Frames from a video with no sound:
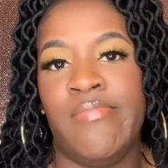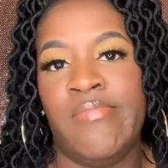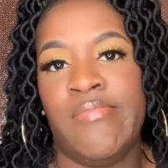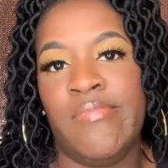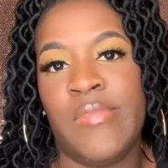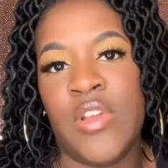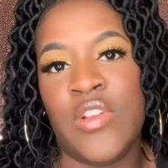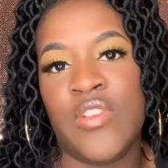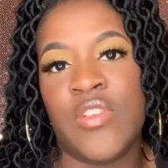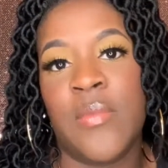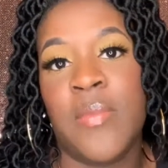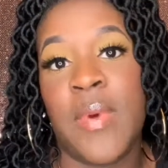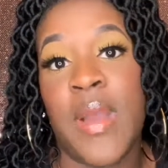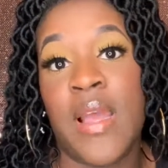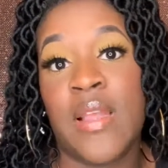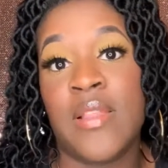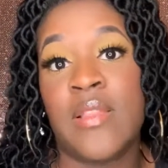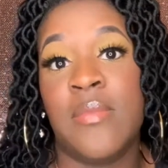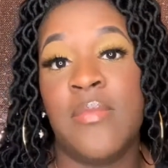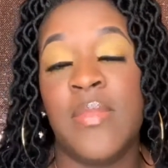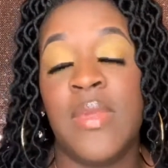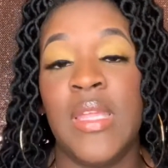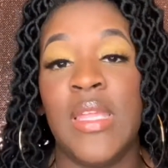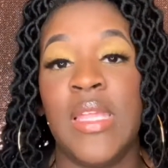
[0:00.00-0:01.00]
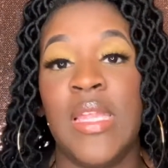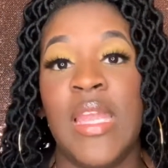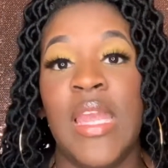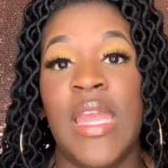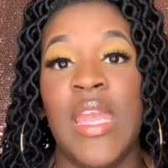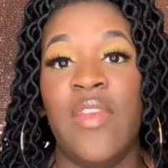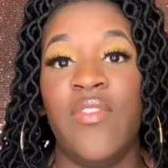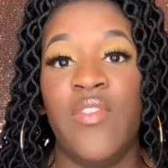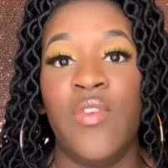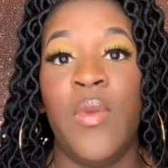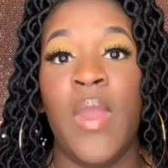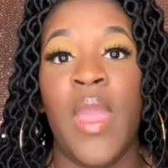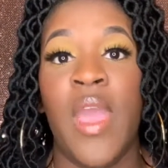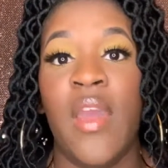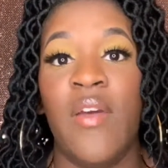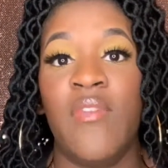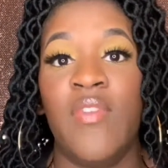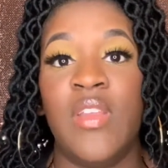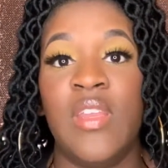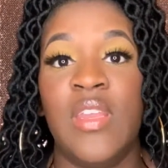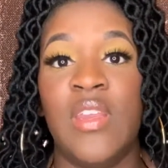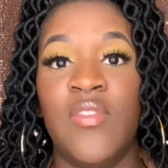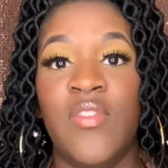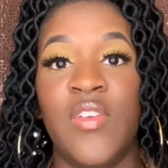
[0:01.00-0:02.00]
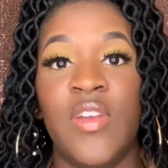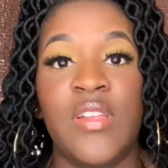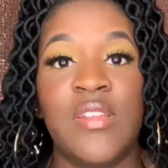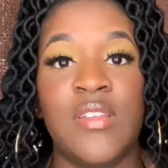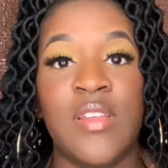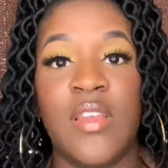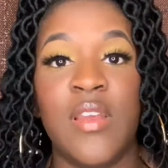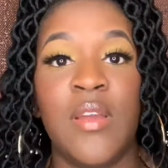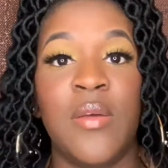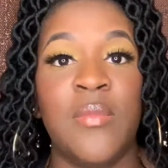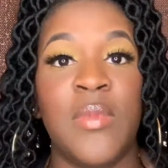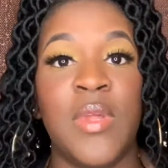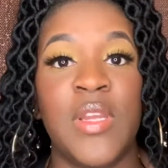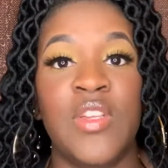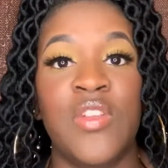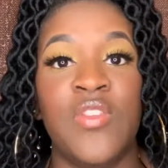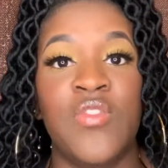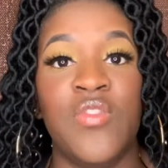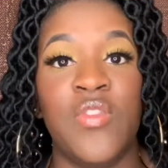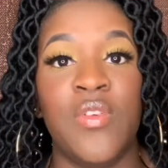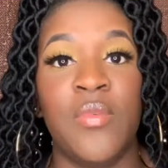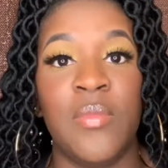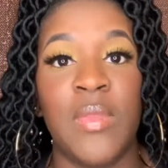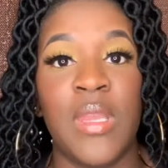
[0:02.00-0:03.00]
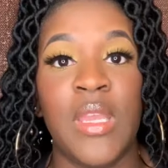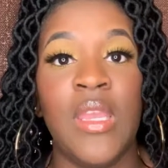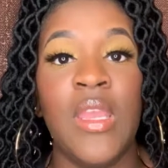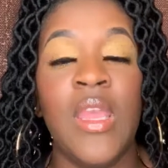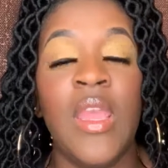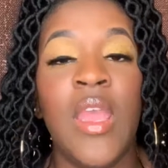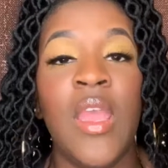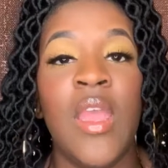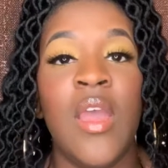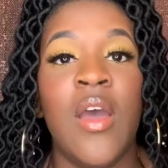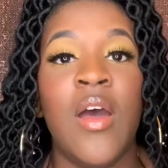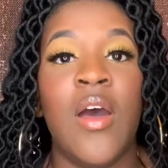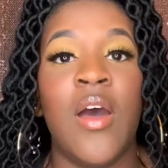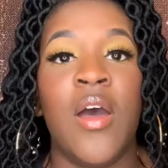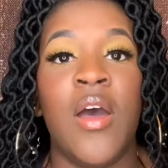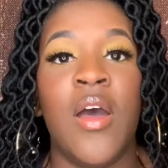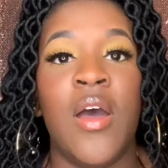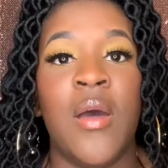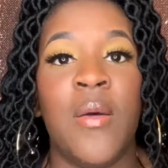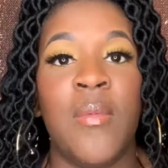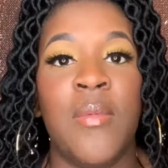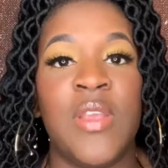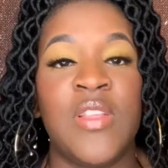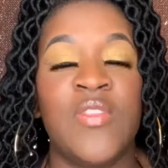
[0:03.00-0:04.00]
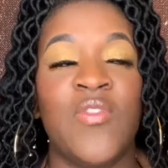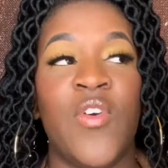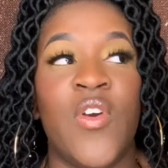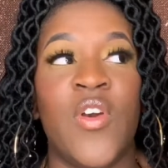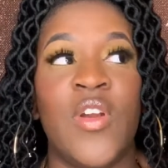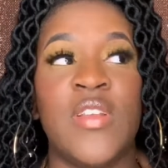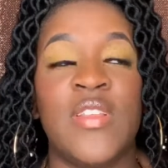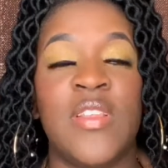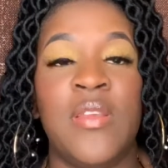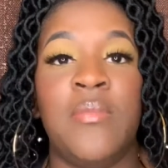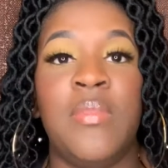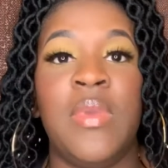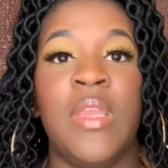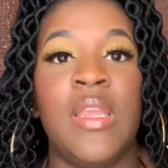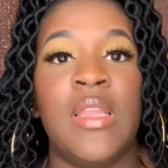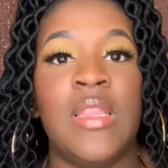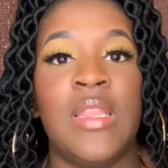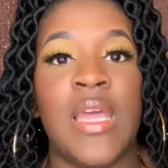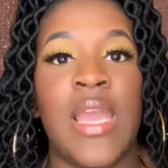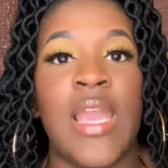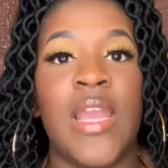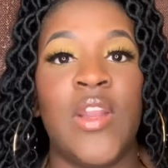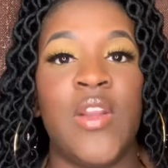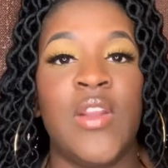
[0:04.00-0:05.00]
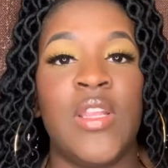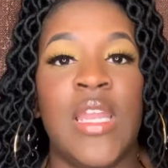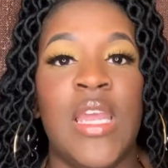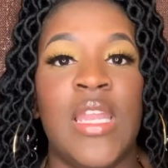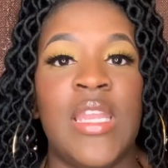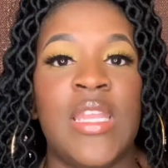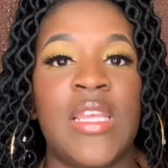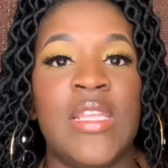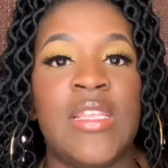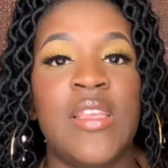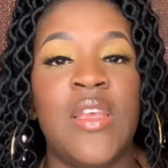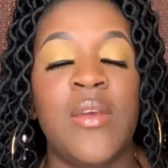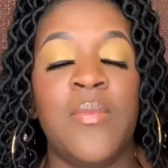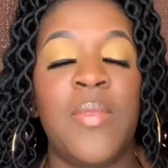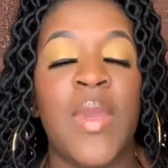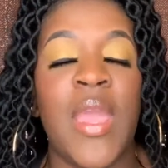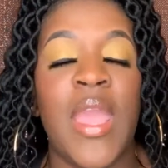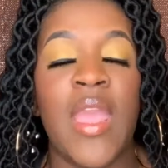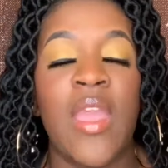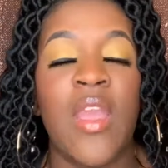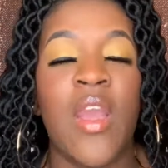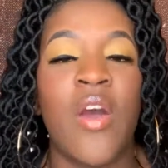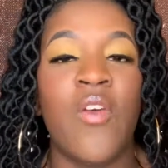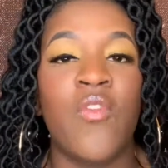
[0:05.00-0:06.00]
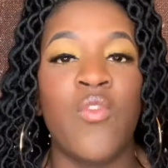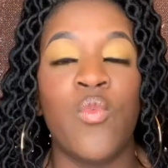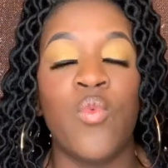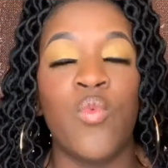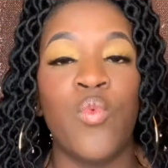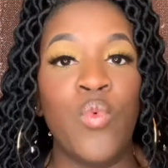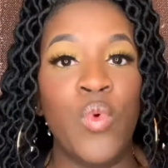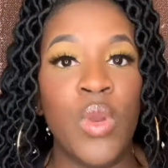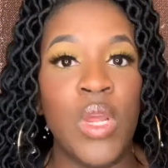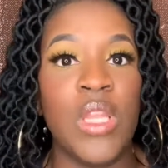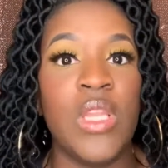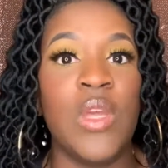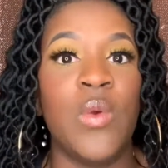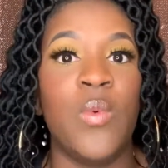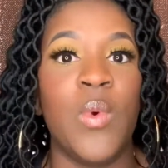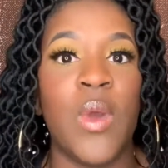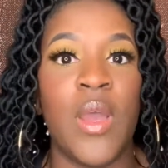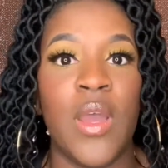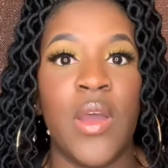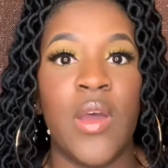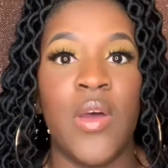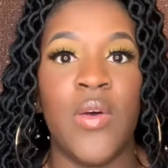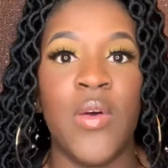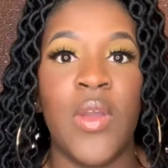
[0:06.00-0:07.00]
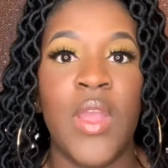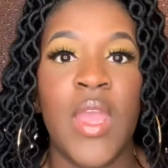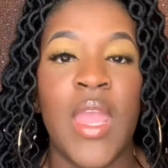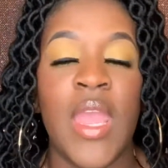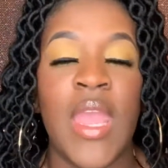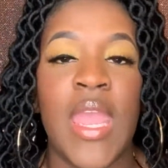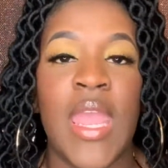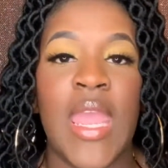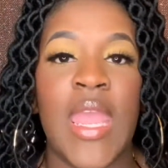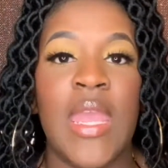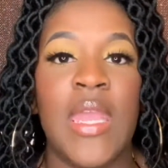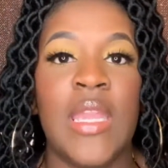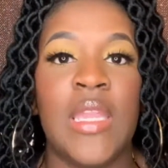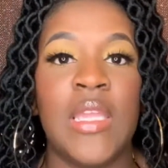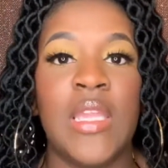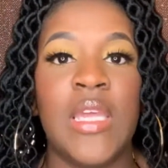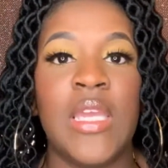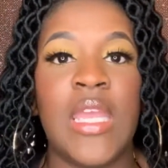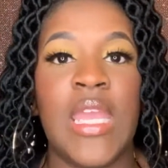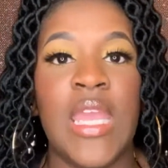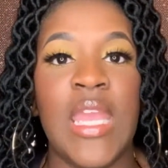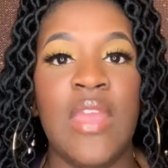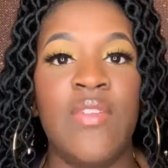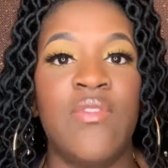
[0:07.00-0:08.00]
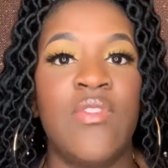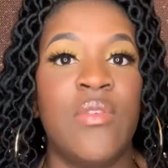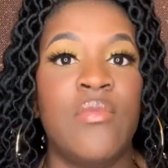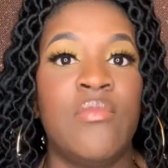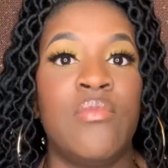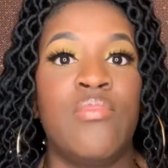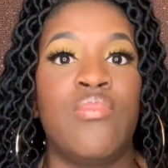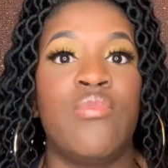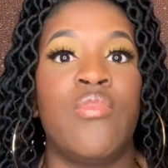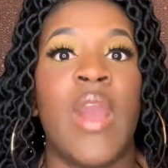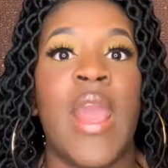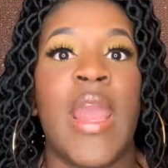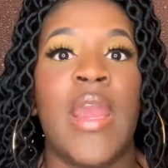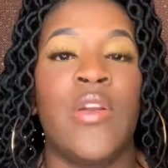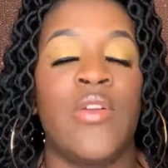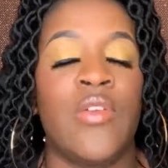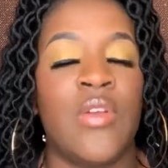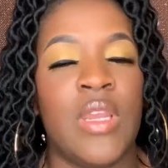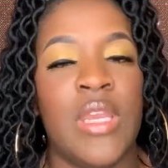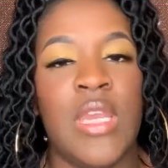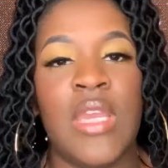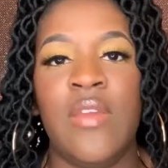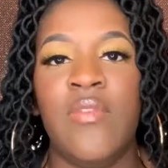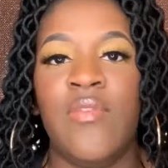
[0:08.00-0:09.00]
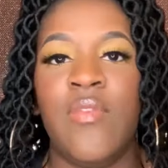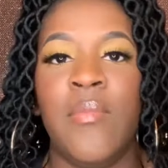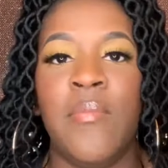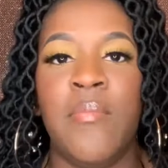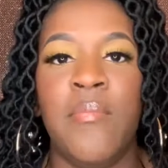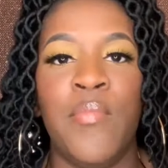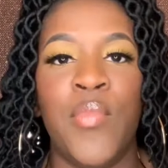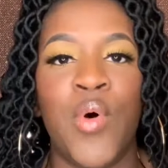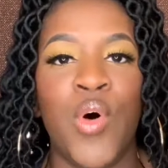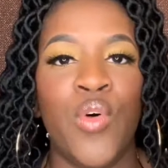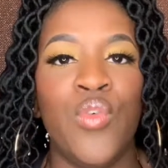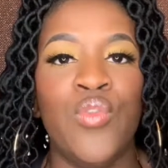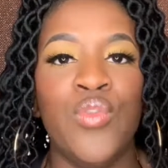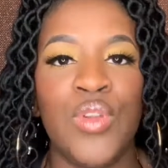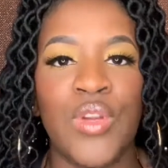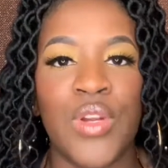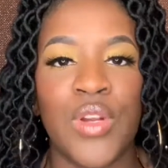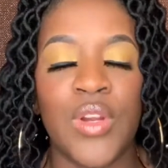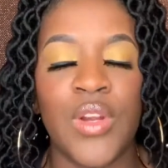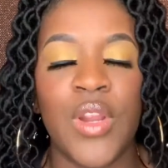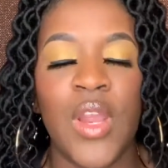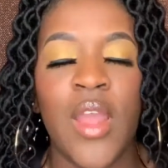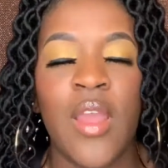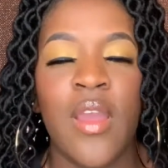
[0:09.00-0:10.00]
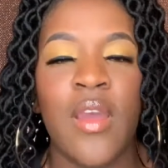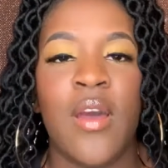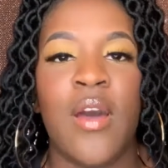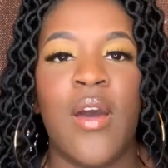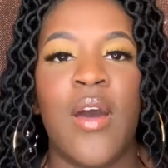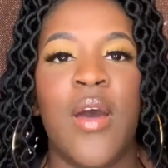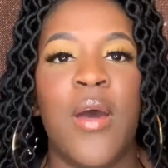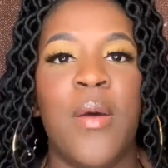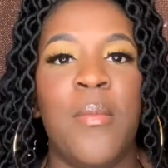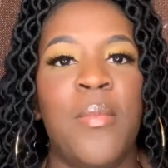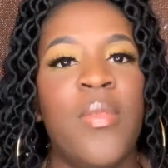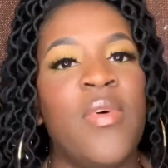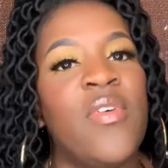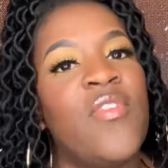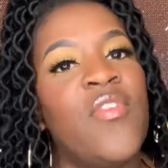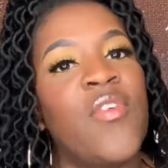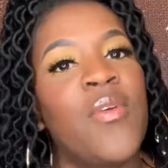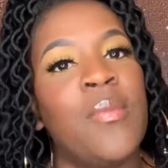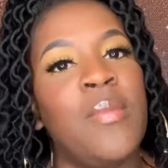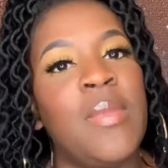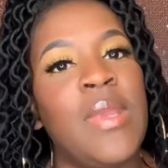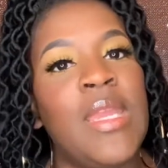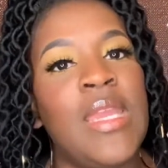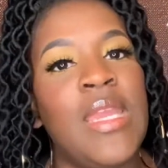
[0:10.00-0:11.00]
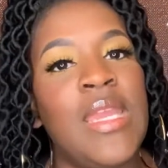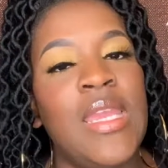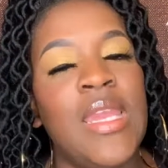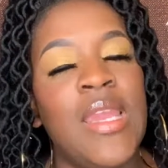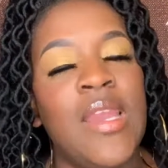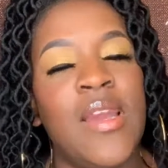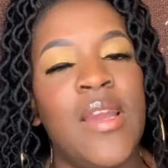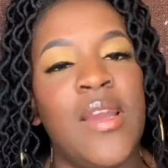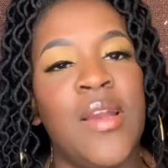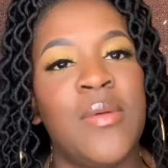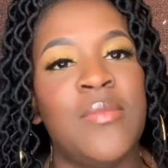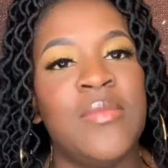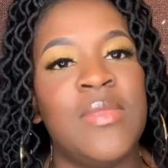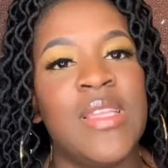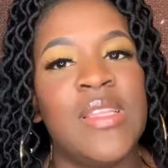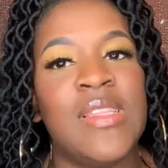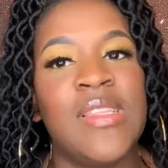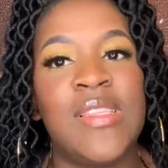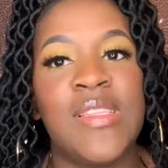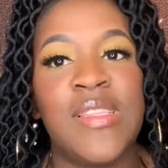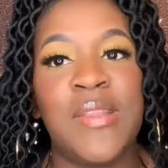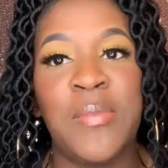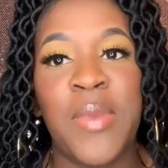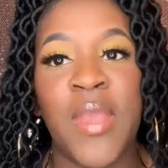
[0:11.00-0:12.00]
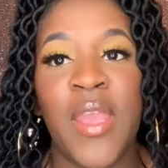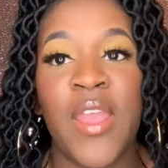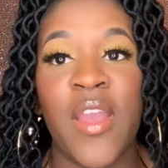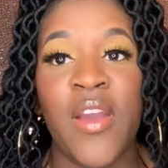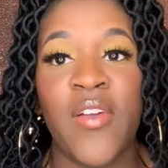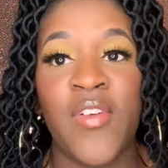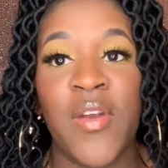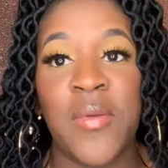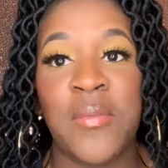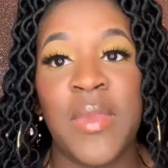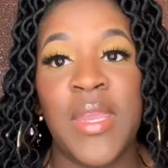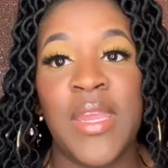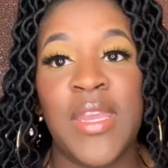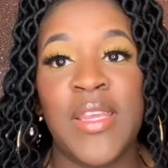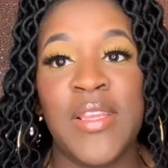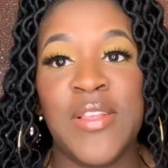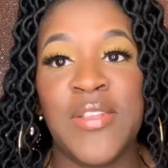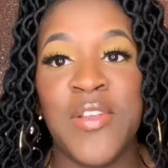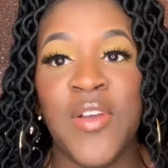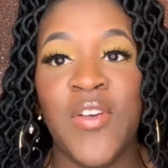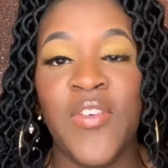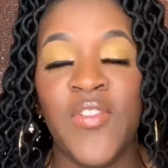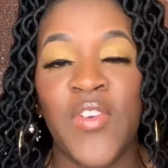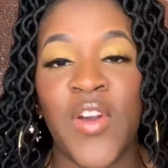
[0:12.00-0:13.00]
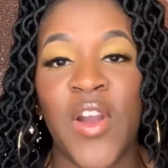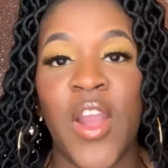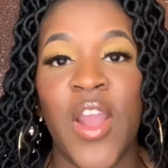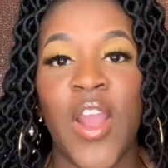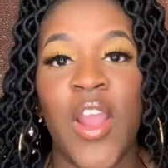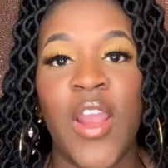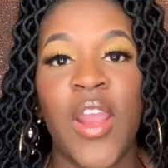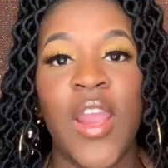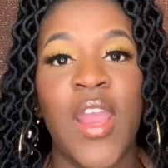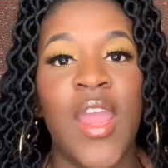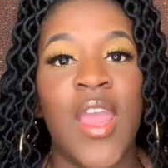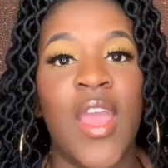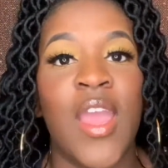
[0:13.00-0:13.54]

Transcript: there's a possibility that if you have a different skin complexion from me, as far as it being lighter, that this could pay off really well and look even brighter and even bolder. But for me, this is the payoff I'm getting so far.